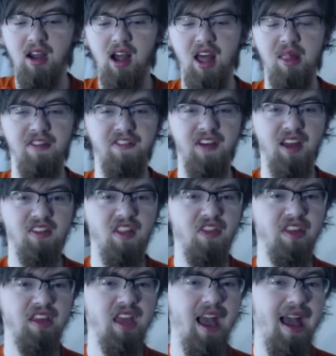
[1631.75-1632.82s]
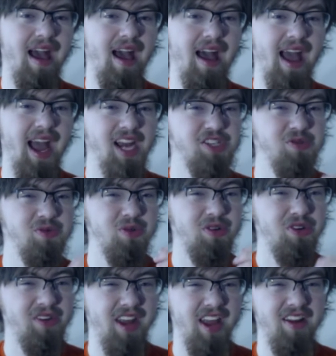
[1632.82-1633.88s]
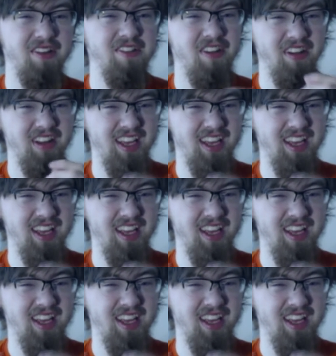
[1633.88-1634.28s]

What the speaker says: and the fact that the actual creators are